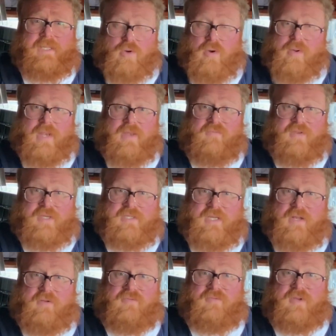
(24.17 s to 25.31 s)
growing it for
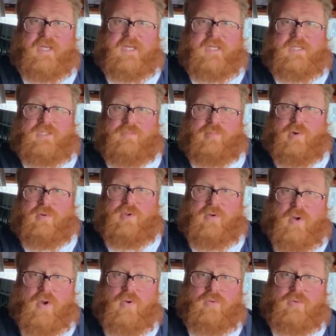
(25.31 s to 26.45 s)
yourself to brew
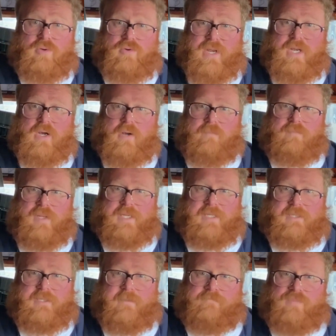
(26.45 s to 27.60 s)
your own green hop
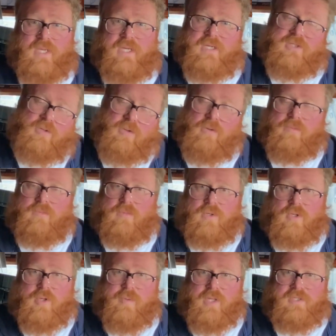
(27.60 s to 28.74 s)
beers. So
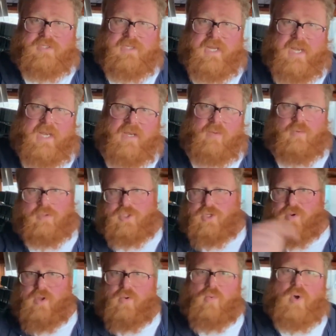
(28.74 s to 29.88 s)
come along today and we'll
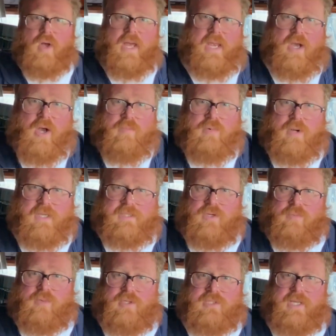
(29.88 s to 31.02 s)
show you what a hop
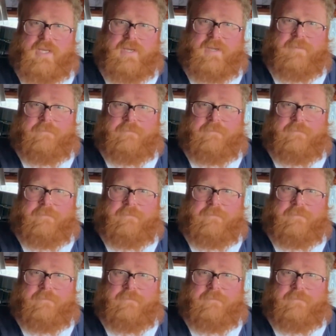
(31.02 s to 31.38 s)
rhizome looks like.